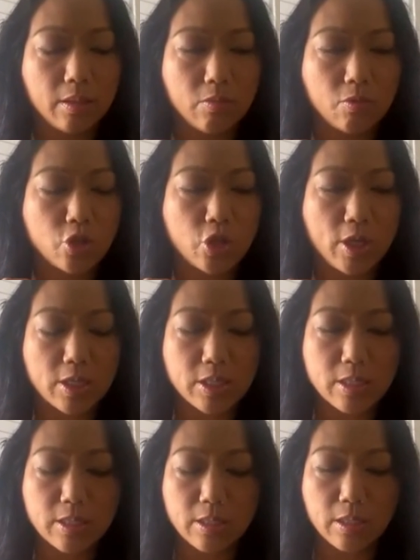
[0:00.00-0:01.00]

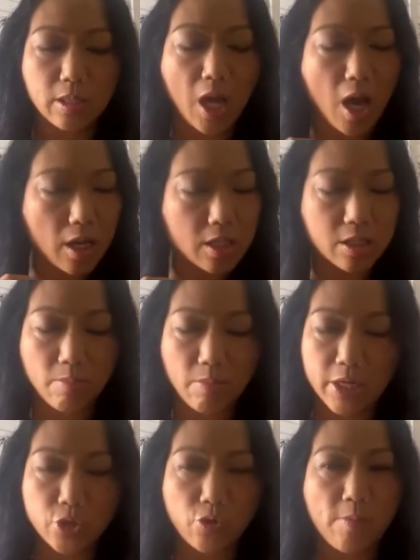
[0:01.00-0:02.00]
just
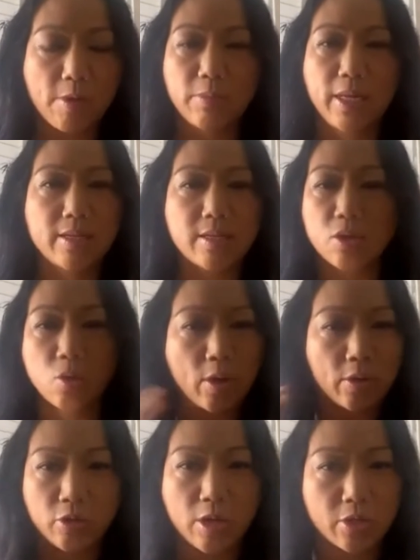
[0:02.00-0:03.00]
customized treatment plans that no
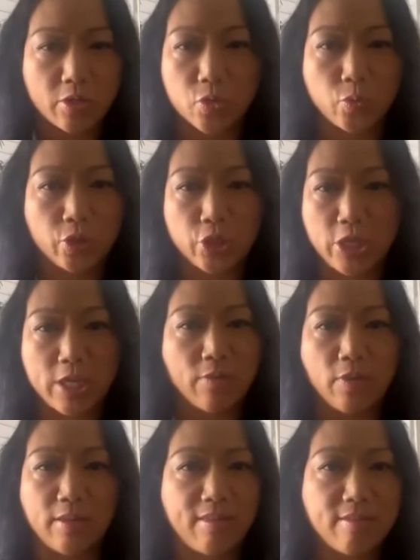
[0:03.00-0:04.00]
other doctors would
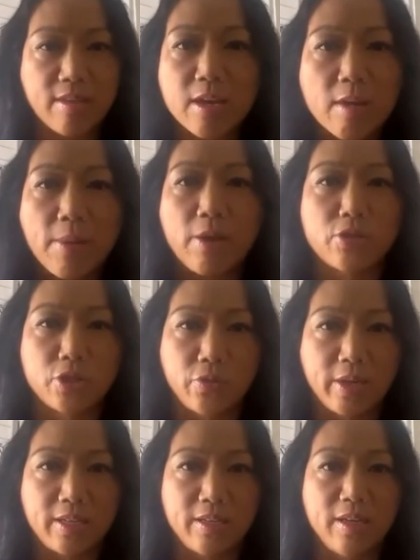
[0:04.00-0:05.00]
even think about
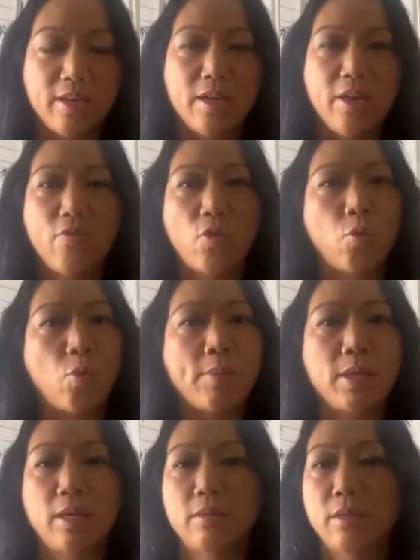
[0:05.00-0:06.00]
doing for
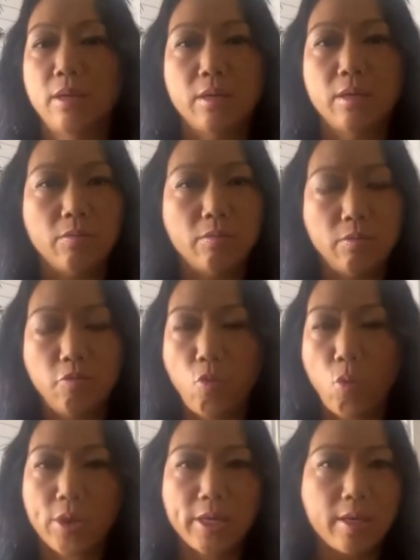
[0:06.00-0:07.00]
women in their
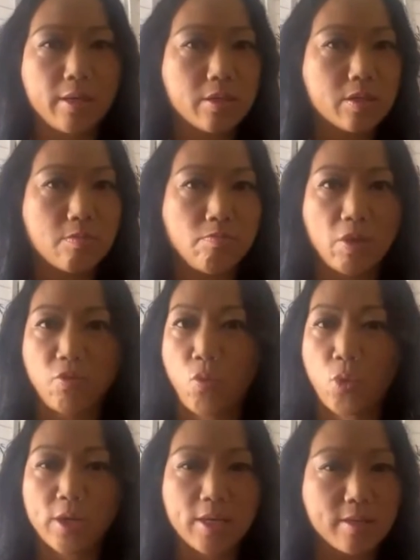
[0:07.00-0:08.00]
40s, mid
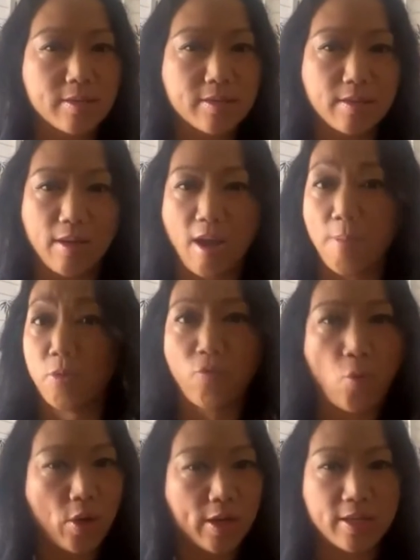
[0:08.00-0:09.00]
40s, upper
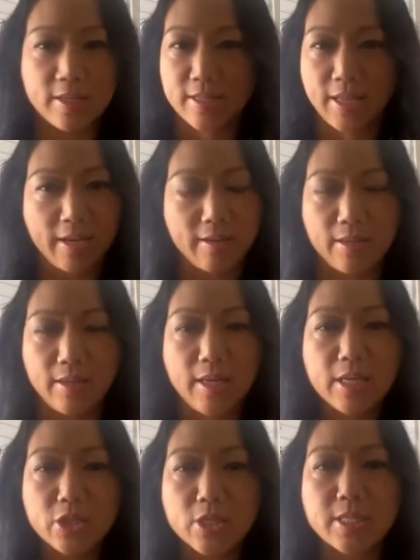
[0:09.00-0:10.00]
40s. Like,
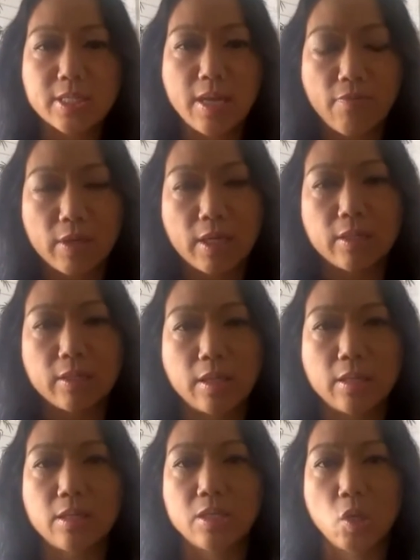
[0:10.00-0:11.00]
she's definitely
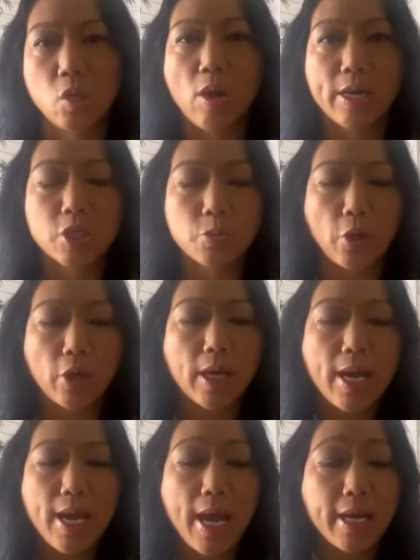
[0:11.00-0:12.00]
the DOR expert.
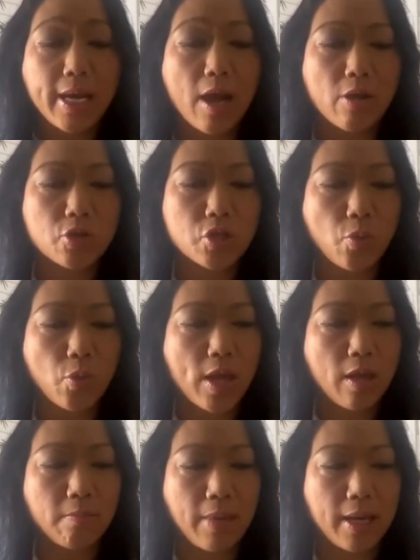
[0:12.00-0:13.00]
Anyhow, so we
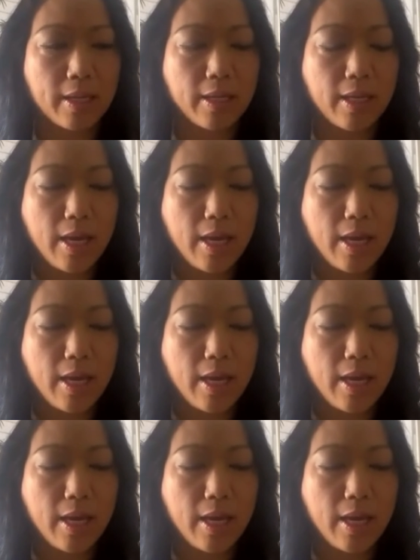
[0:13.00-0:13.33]
had met,